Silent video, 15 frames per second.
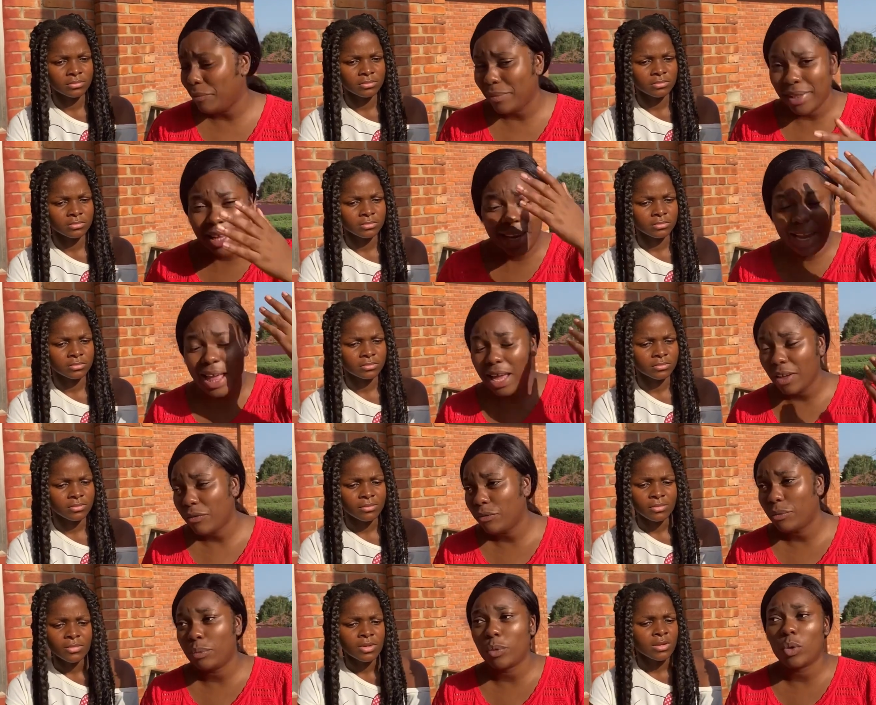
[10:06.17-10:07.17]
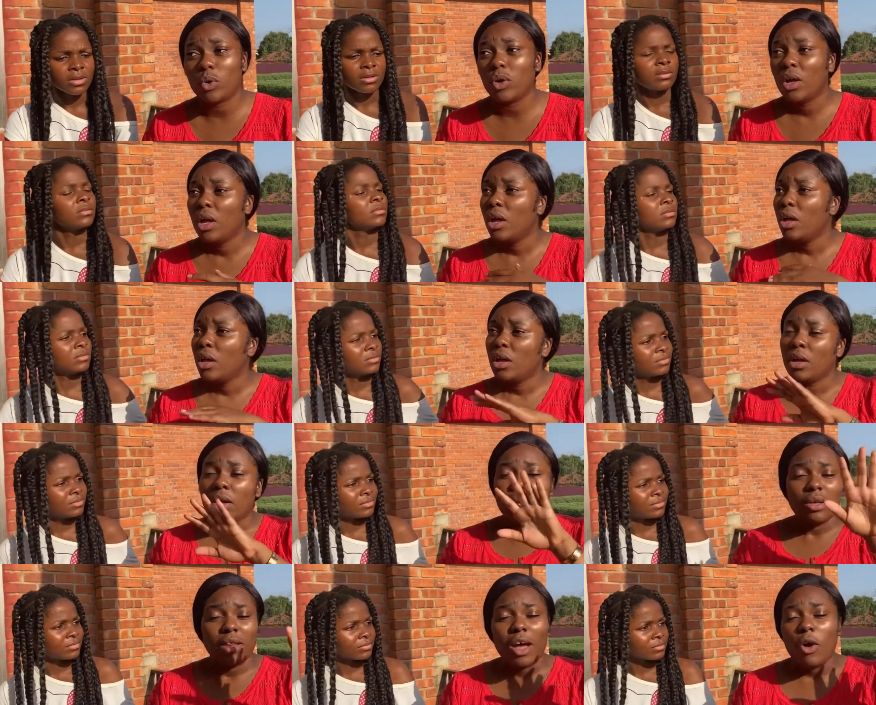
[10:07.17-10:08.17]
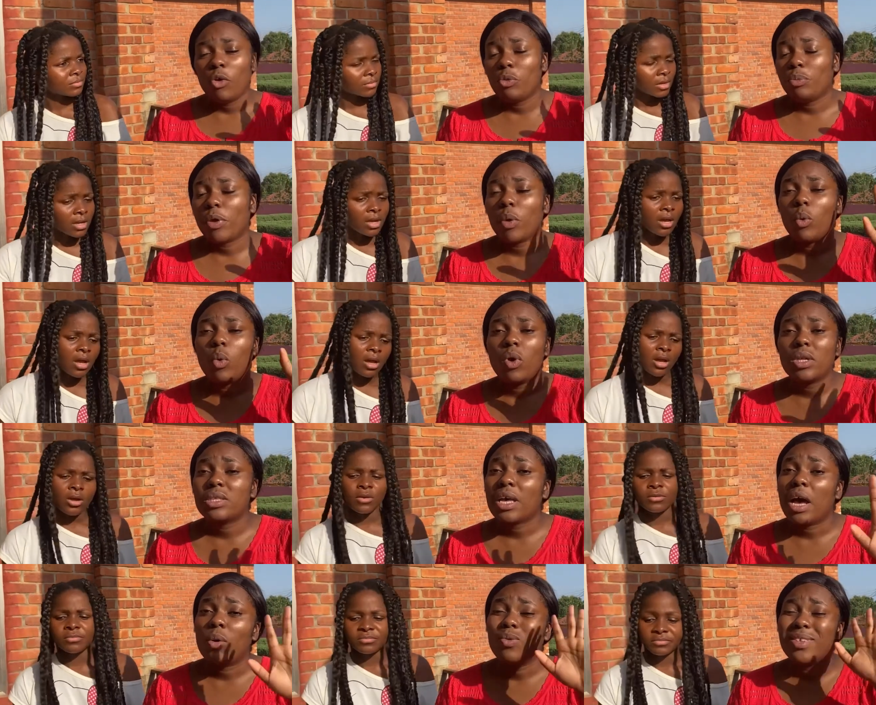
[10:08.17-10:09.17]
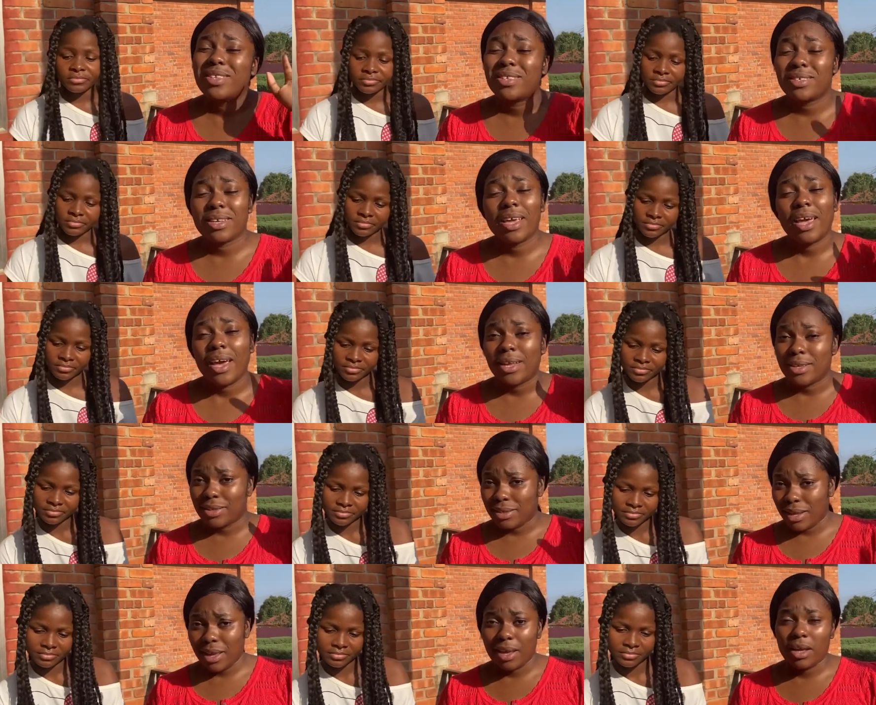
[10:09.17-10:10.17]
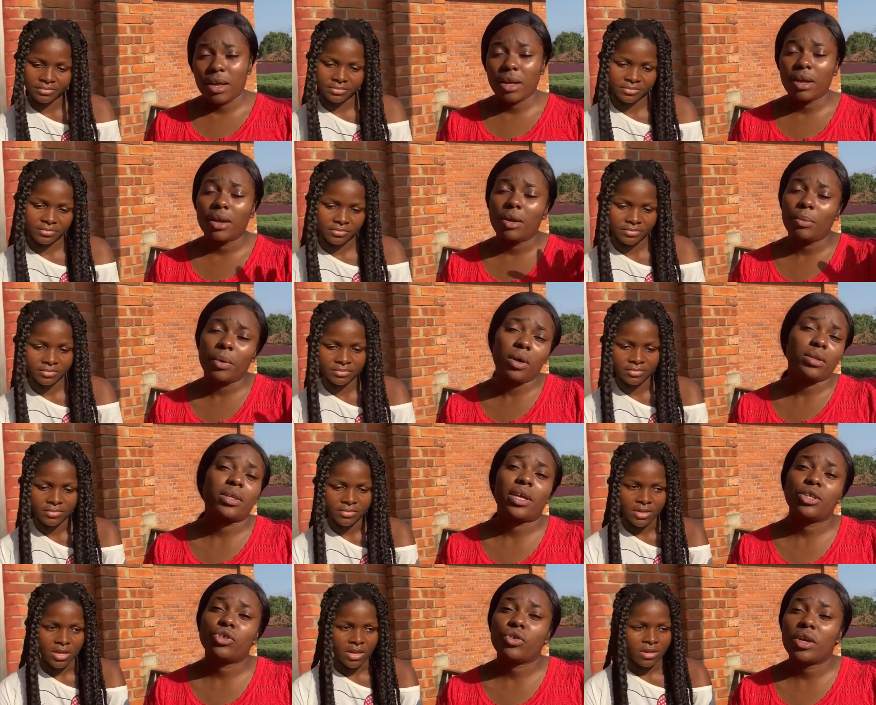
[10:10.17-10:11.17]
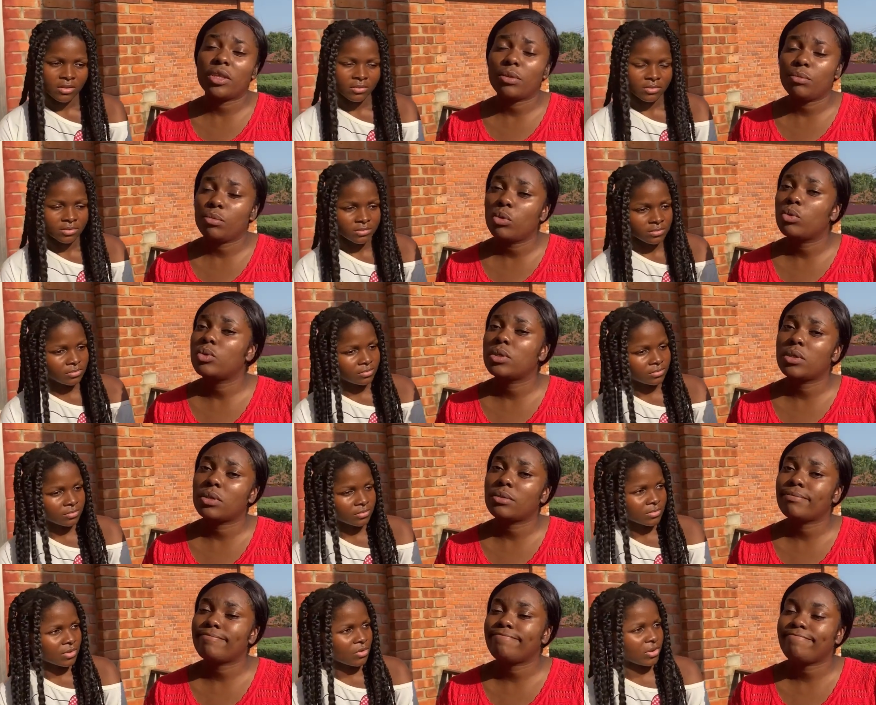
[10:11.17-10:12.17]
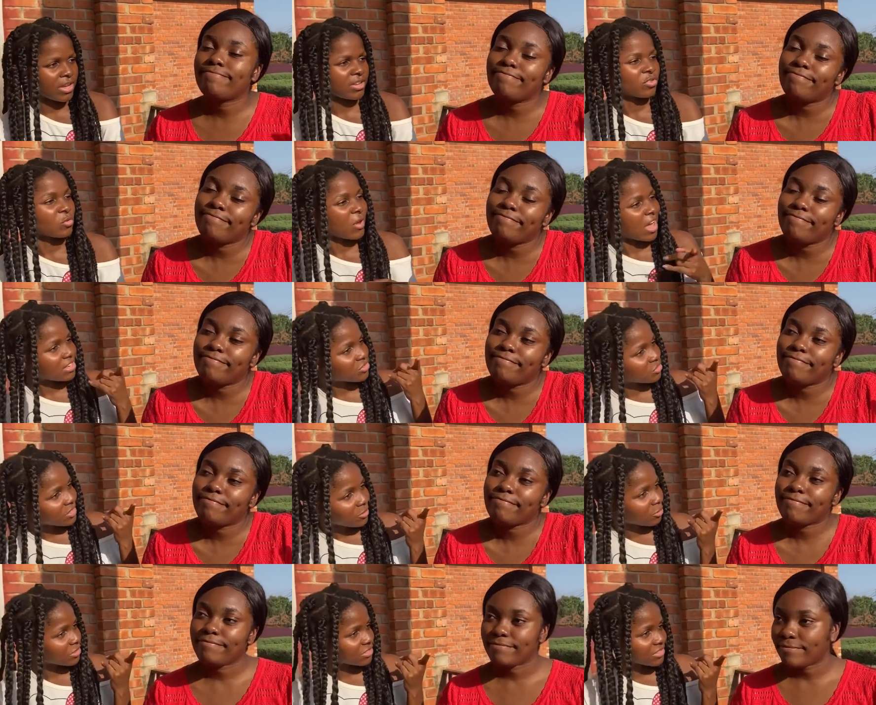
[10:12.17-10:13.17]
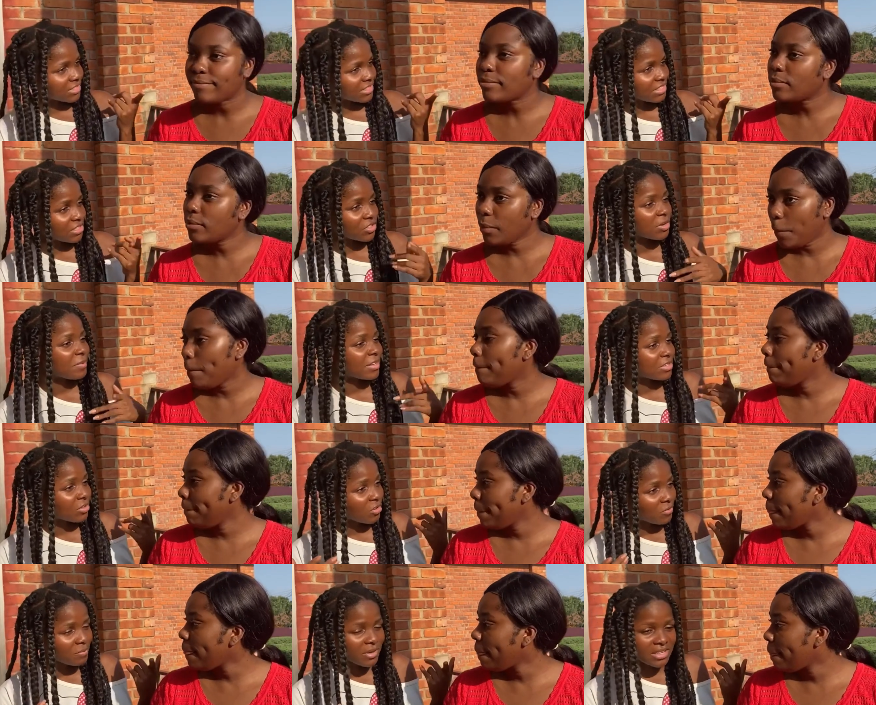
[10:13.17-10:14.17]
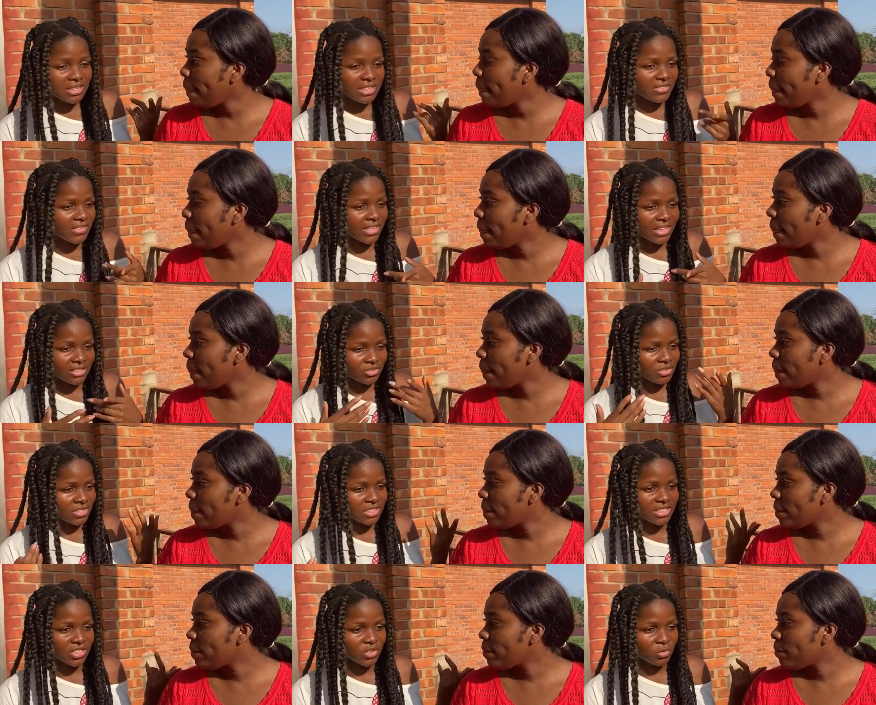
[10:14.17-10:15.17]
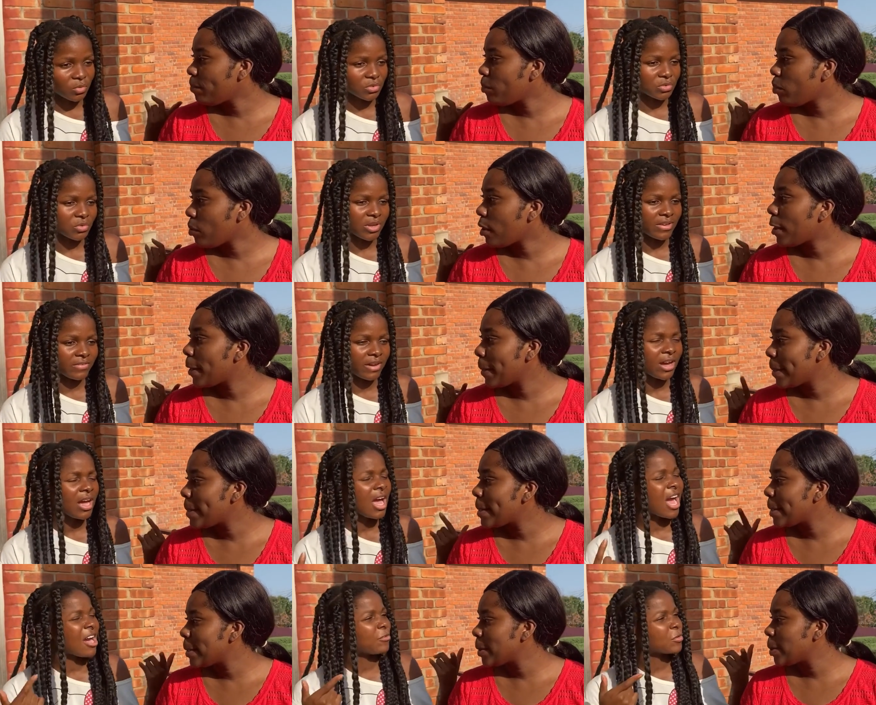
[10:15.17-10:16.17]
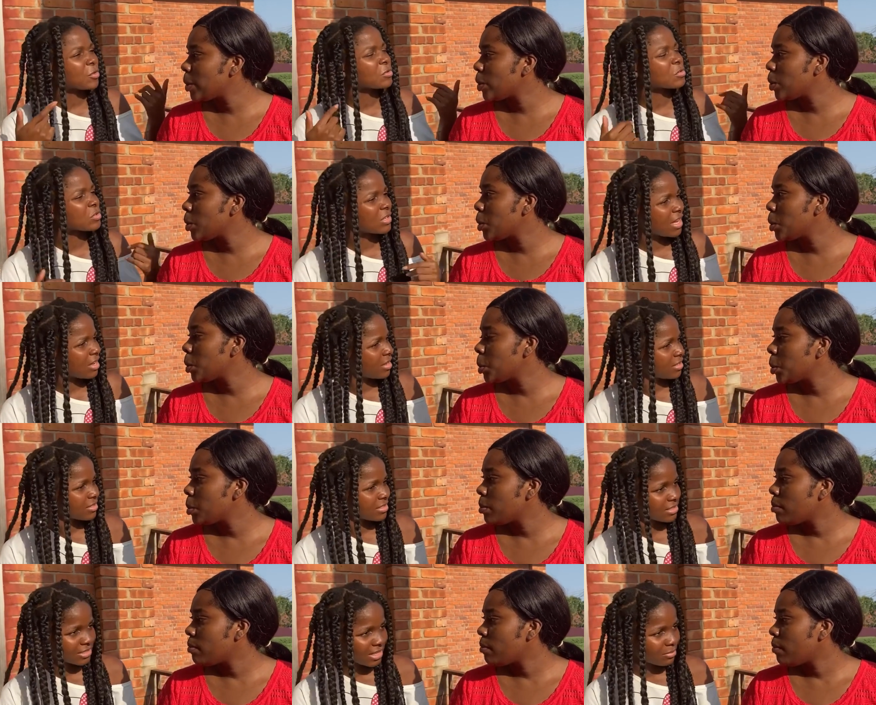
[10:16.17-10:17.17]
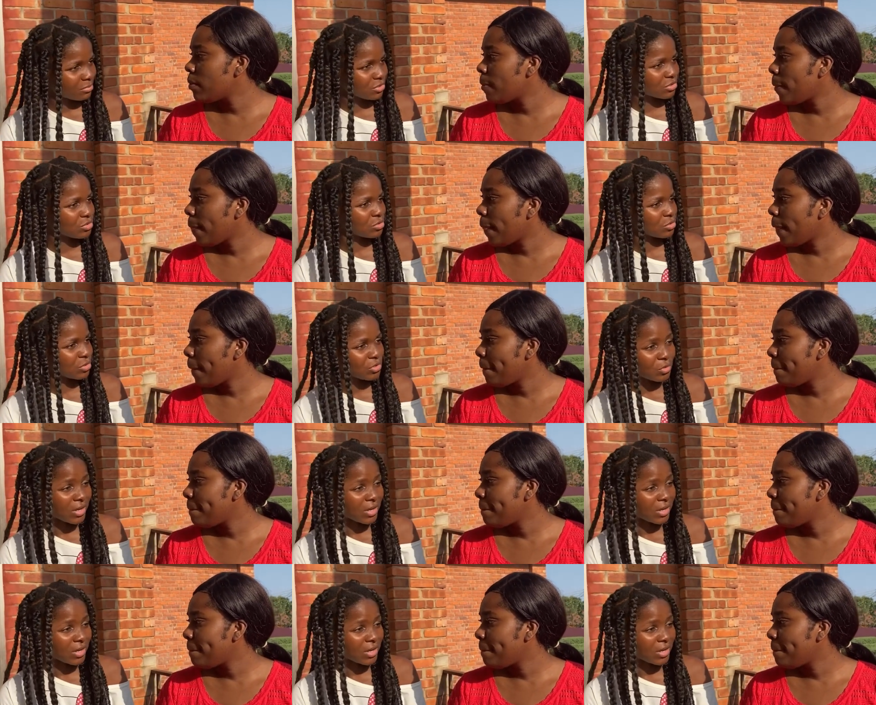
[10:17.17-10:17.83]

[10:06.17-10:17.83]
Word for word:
Speaker 1: I've been alive. But that would be what I would say I dislike about Nigeria the most.
Speaker 2: Okay, to add to that, what you're saying, talk about the government giving electricity or whatsoever. Have you thought a solar system? Do you know you